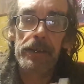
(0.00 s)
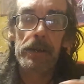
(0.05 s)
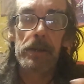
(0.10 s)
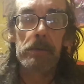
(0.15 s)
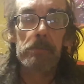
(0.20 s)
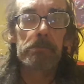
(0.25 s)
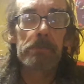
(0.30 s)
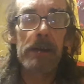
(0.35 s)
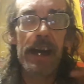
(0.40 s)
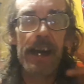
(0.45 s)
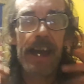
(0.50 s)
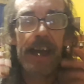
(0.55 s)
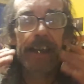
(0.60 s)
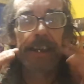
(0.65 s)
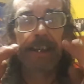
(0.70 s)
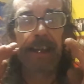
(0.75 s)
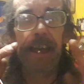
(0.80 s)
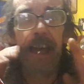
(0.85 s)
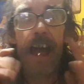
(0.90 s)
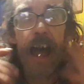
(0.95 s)
But
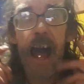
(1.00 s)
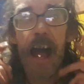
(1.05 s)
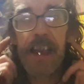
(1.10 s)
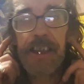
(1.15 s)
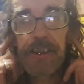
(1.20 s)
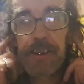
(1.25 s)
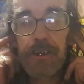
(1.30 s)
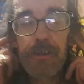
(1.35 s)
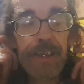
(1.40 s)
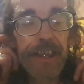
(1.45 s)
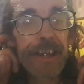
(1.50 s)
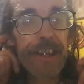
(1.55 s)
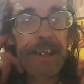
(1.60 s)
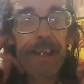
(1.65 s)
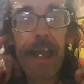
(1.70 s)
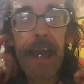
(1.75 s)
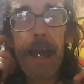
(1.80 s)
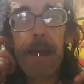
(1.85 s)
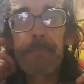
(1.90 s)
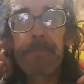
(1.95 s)
I still
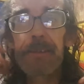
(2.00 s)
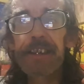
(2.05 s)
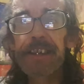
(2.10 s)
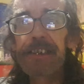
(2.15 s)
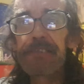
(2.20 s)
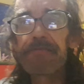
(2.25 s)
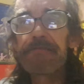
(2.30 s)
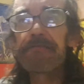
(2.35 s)
think, um, is it...